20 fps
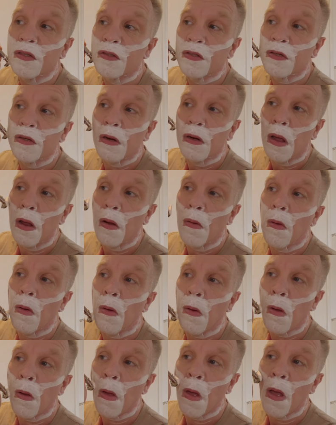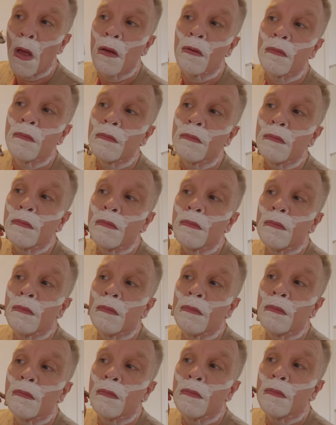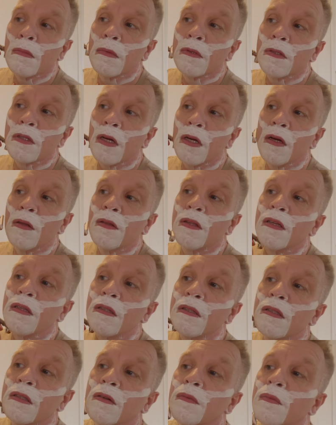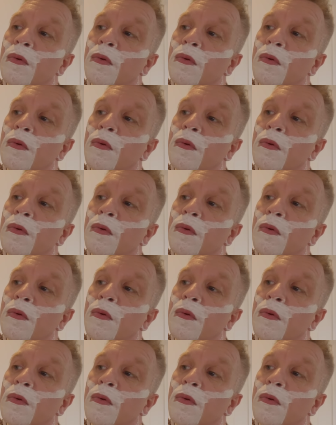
I should know. So the, the